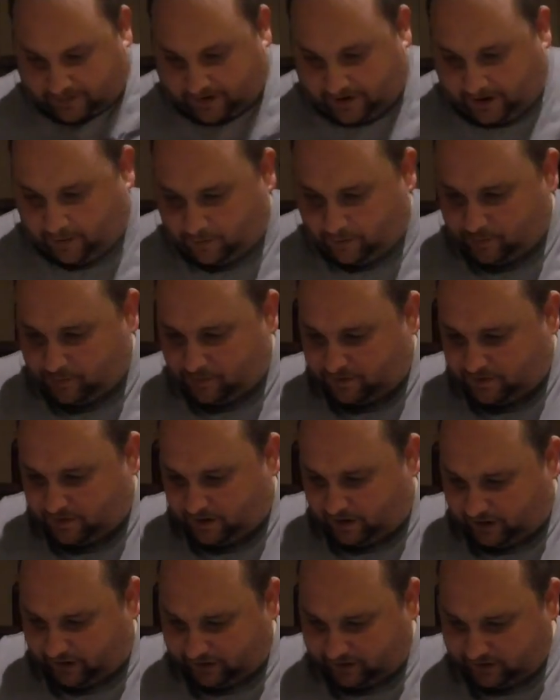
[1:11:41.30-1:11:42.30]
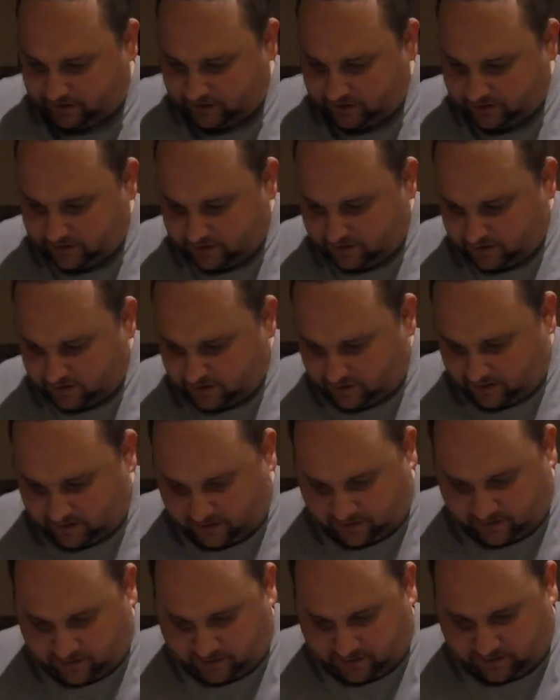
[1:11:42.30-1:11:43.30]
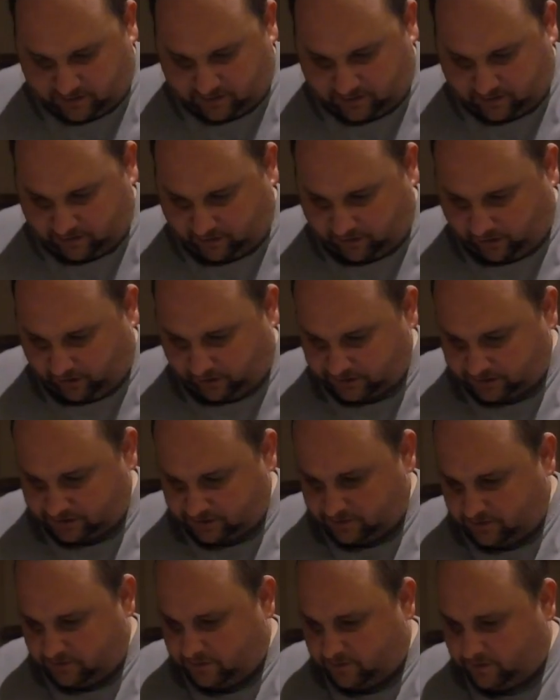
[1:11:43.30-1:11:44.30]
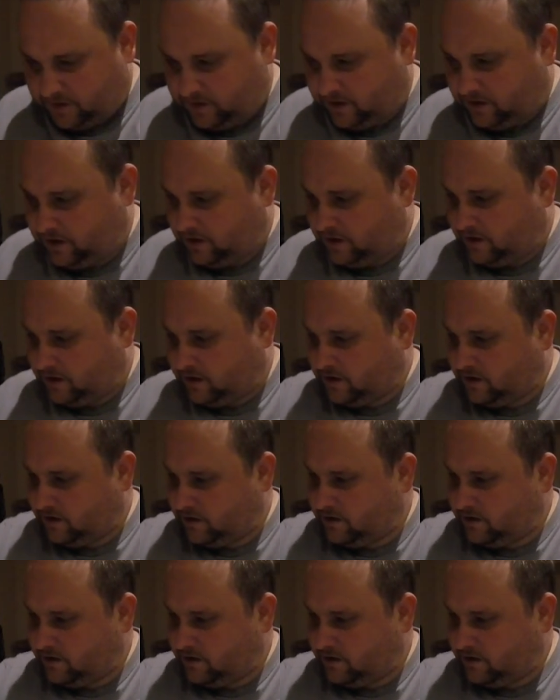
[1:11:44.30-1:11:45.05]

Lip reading: now we're moving on. Also, you need